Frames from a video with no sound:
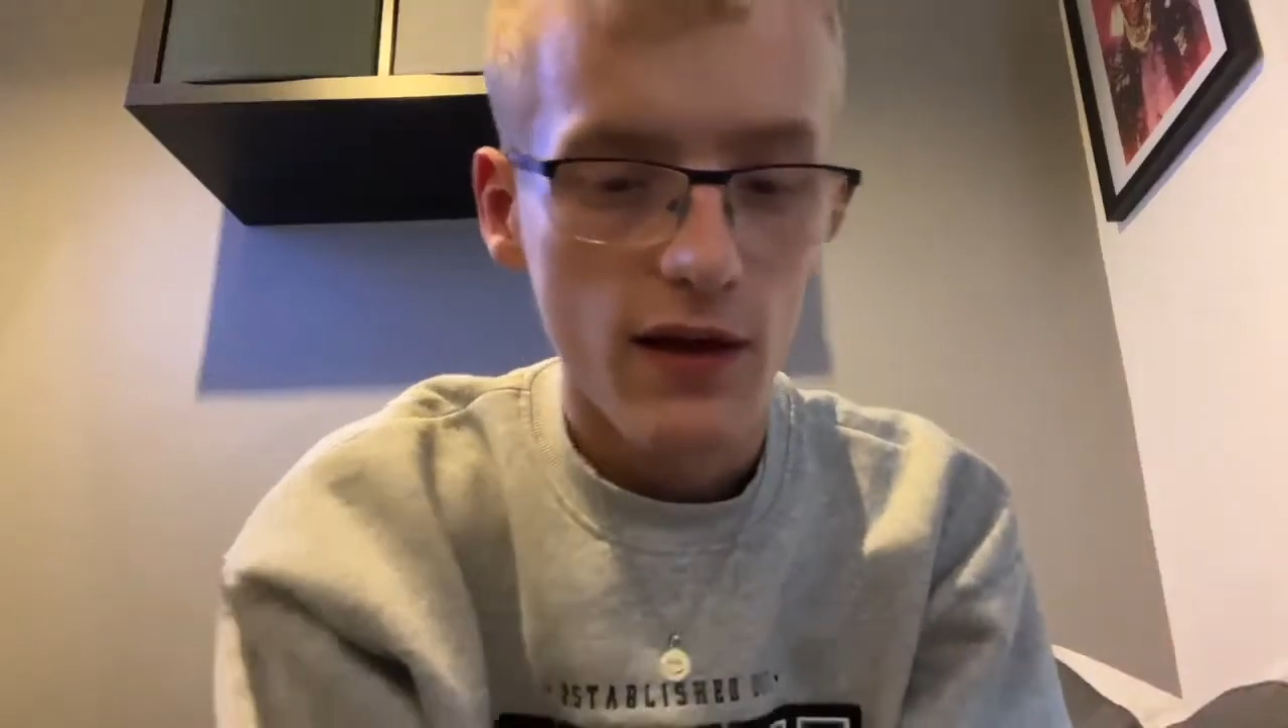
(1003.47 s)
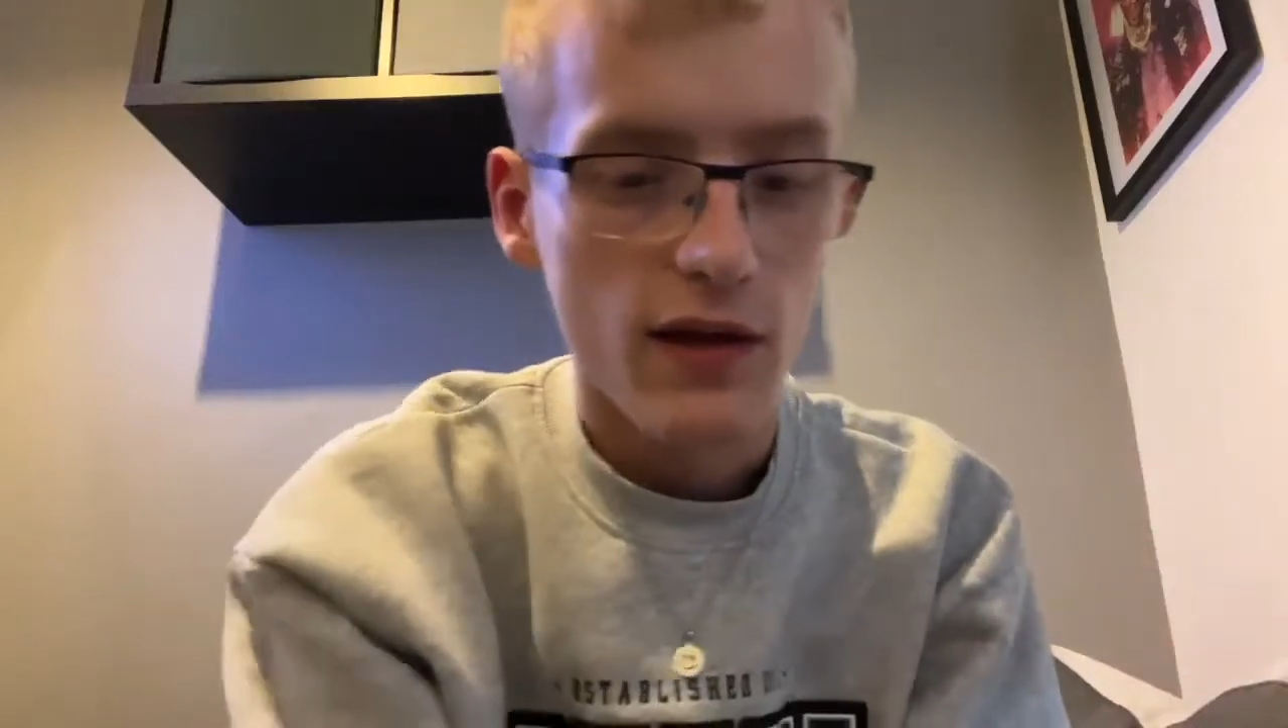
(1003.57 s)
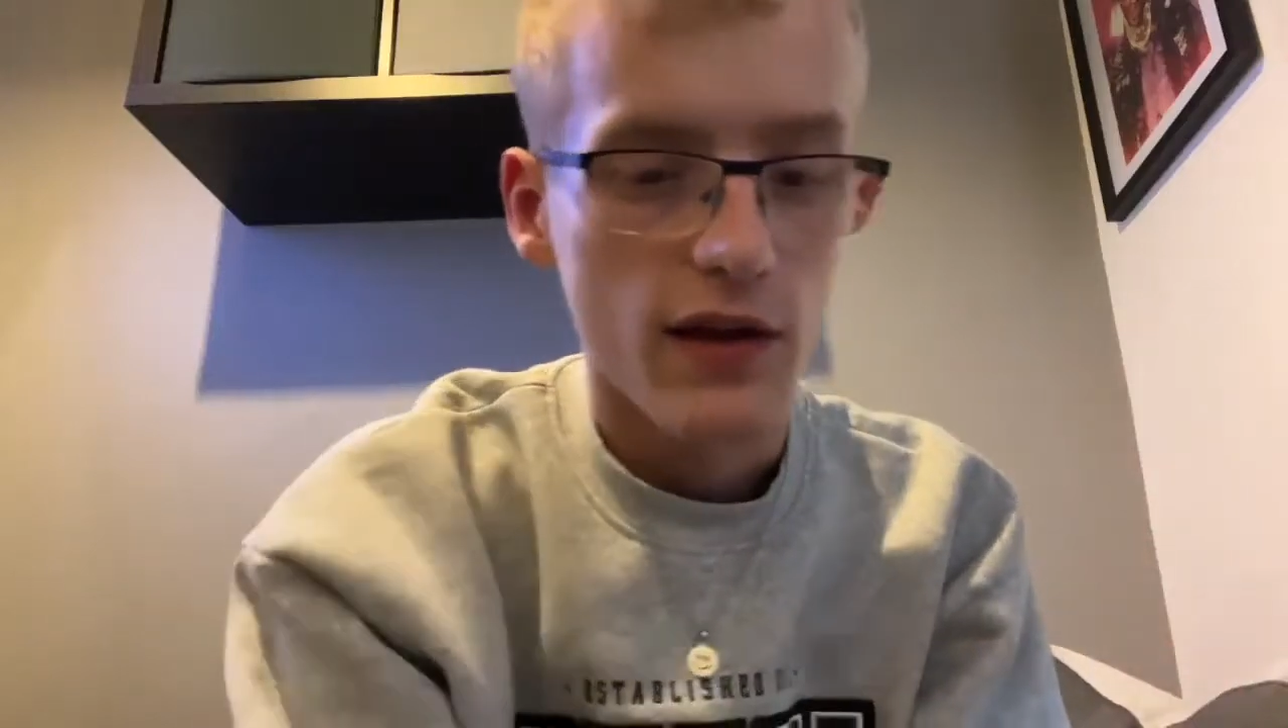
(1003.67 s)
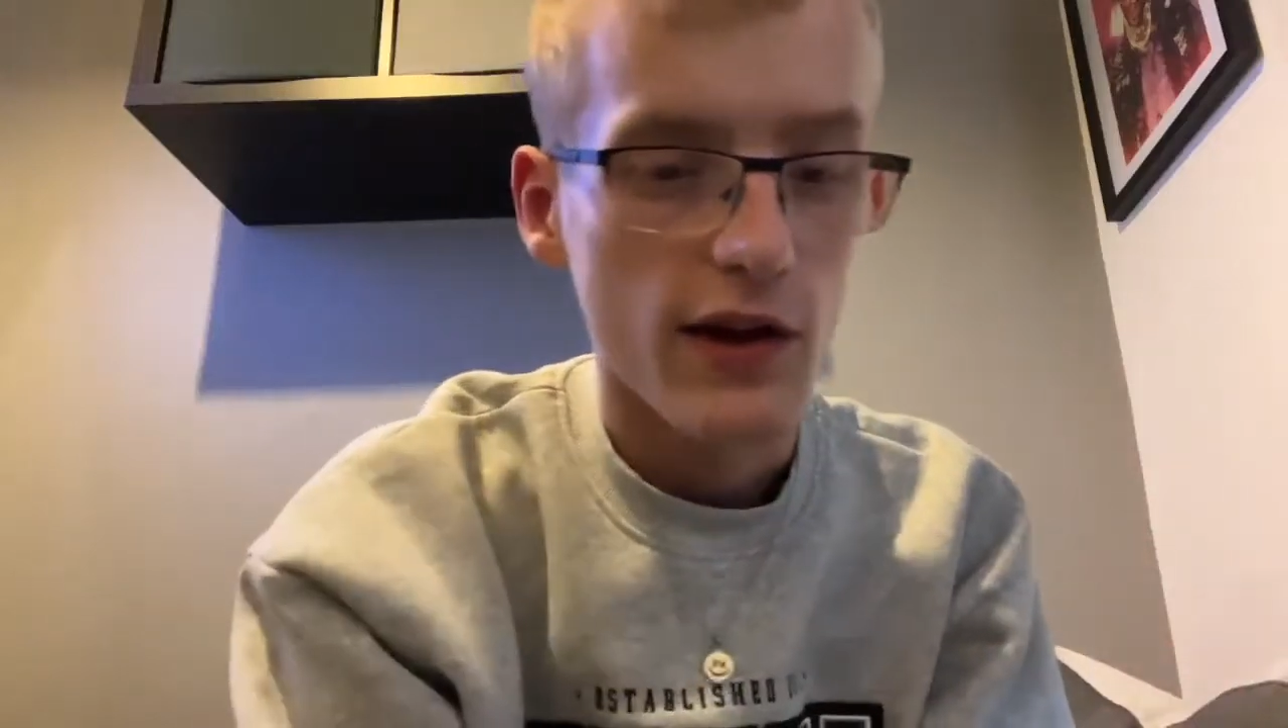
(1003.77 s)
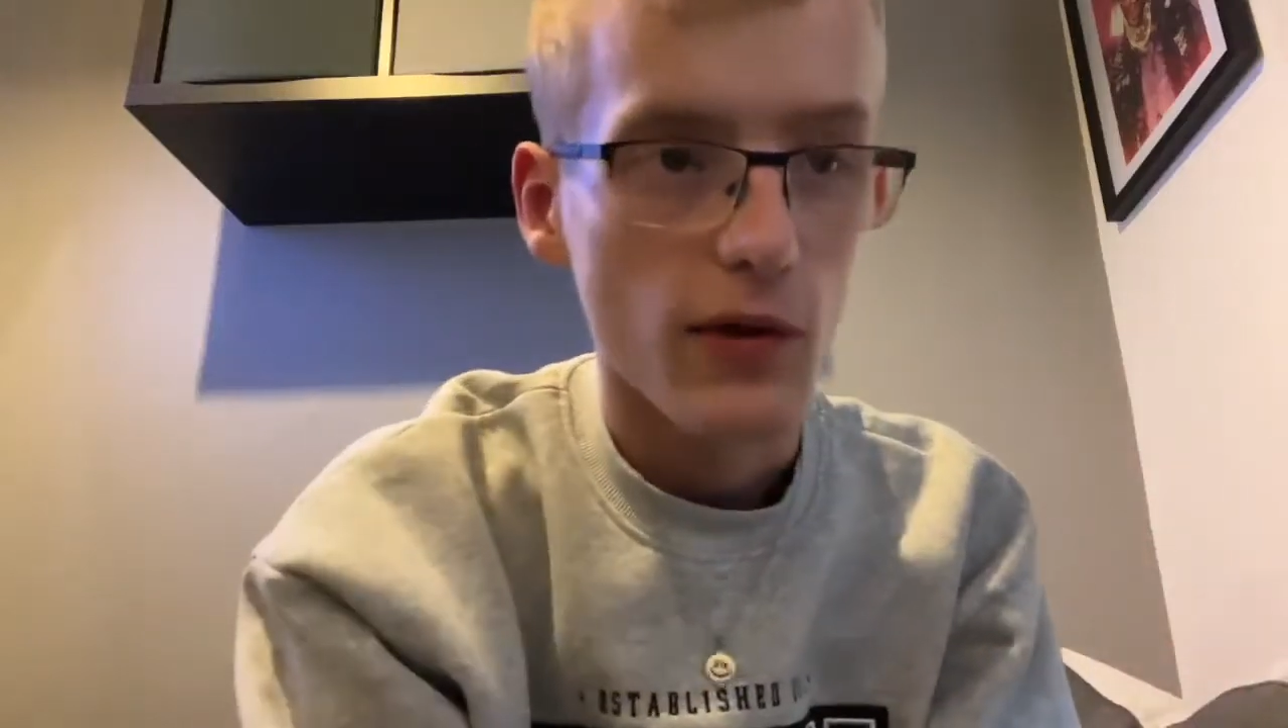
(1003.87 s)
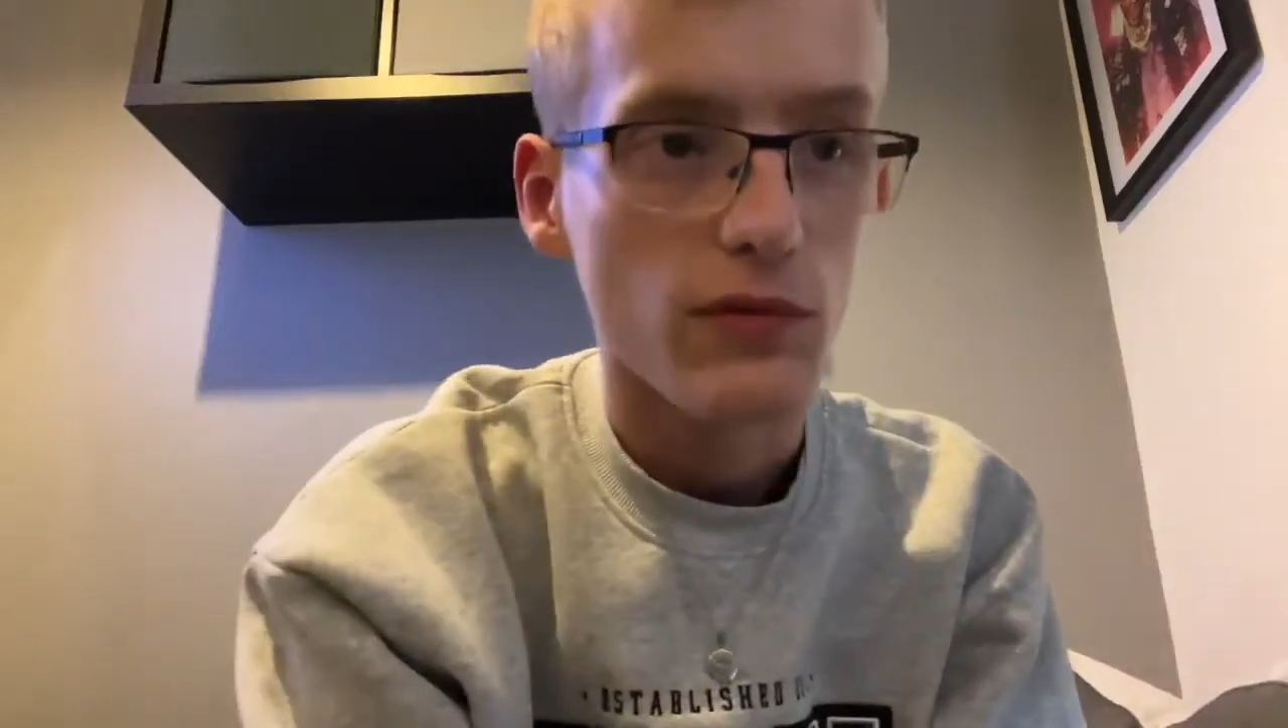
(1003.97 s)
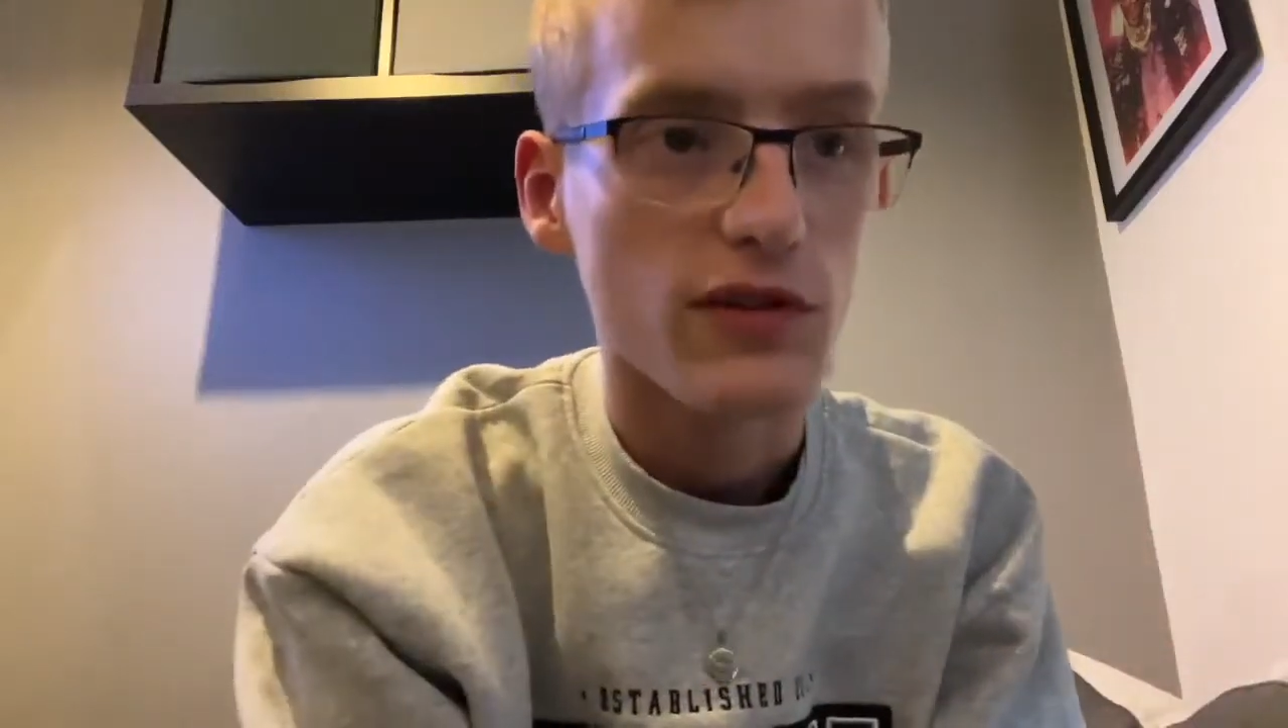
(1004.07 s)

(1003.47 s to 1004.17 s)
you know,